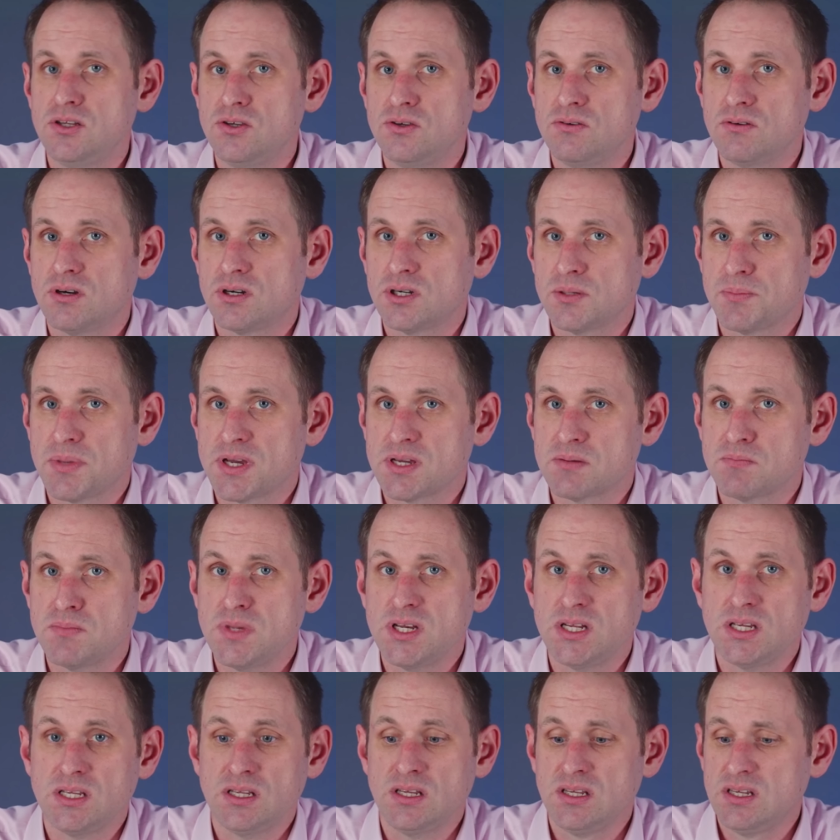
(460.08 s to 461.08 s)
new iPad
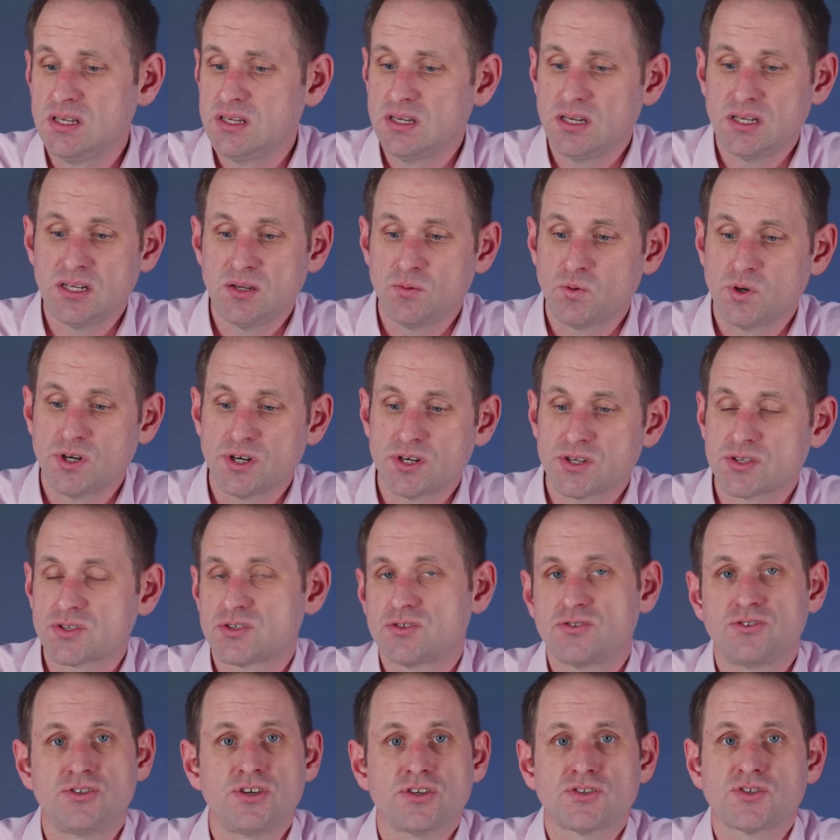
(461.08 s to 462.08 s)
mini, and it
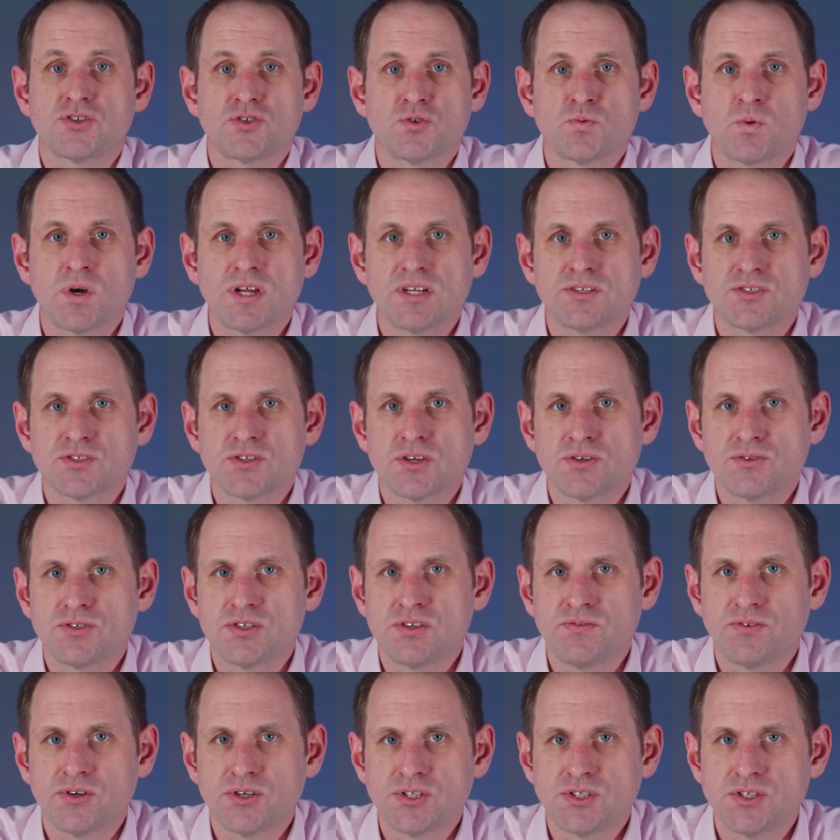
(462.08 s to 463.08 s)
works just as well as
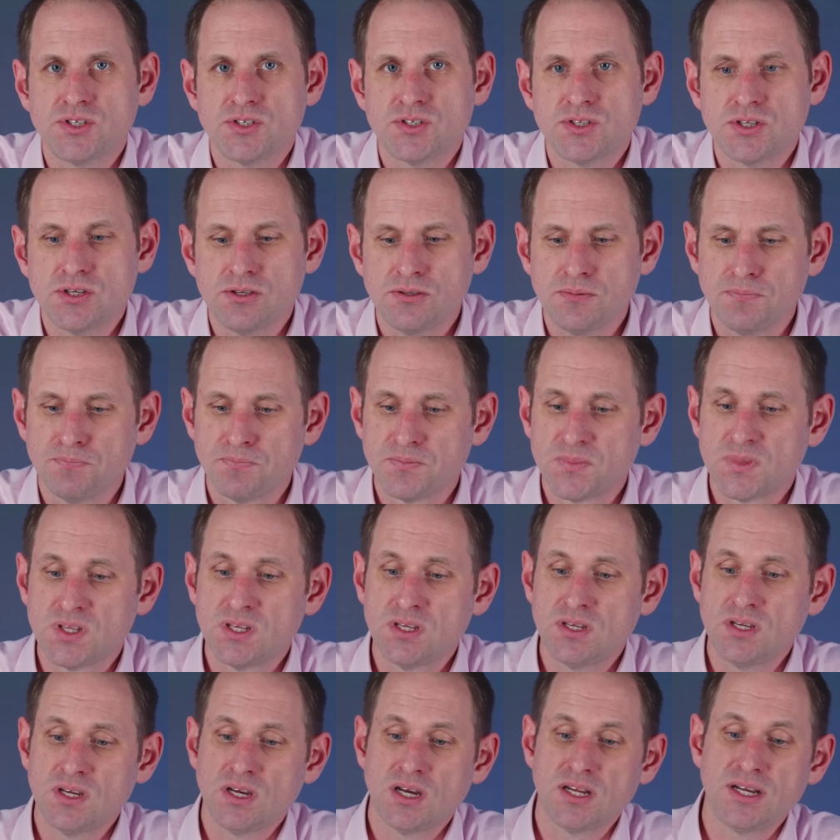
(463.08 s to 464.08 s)
those devices do.
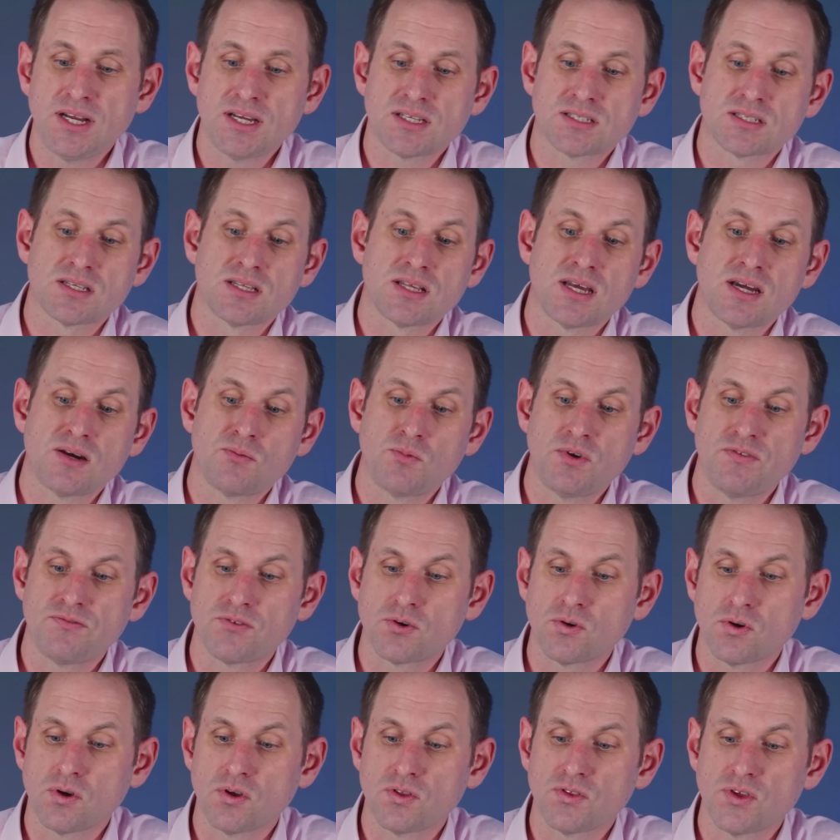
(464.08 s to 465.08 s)
And next to that
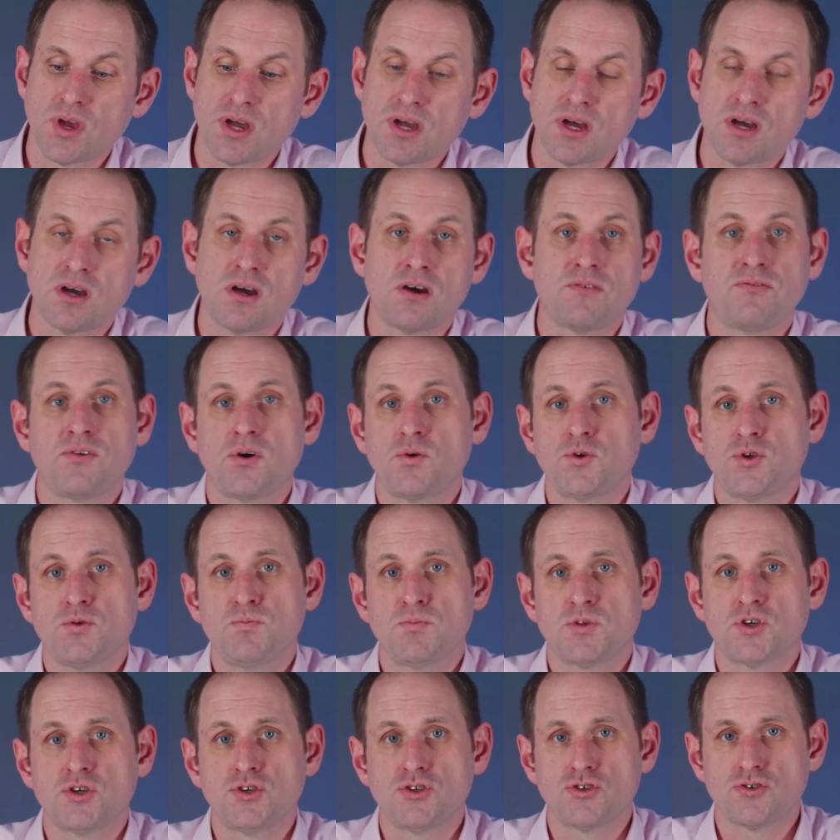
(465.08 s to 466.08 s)
we've got a
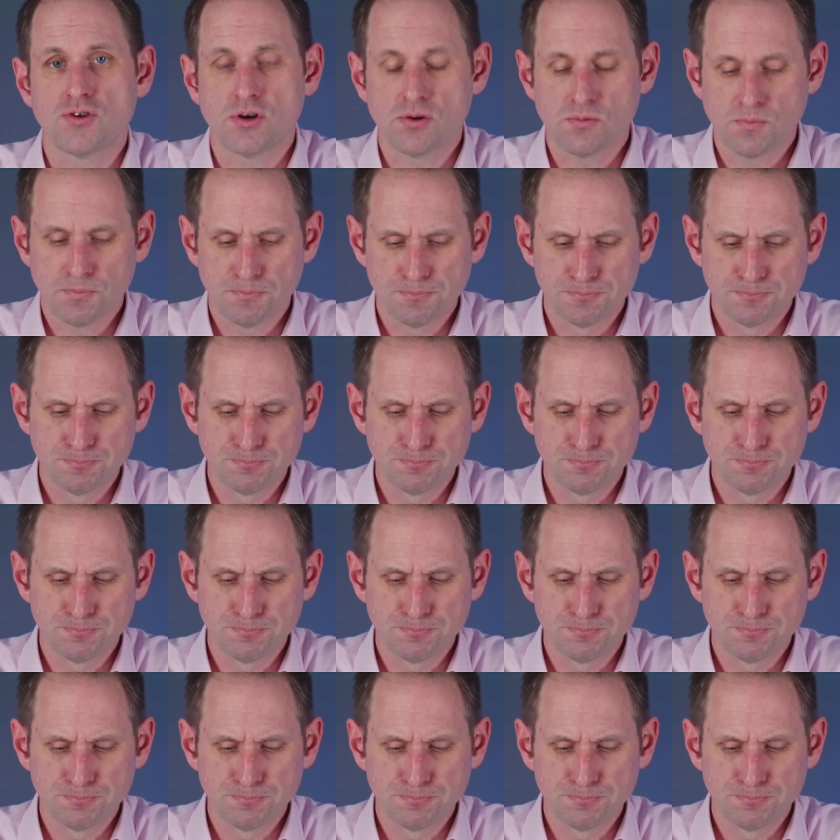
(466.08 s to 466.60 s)
volume control.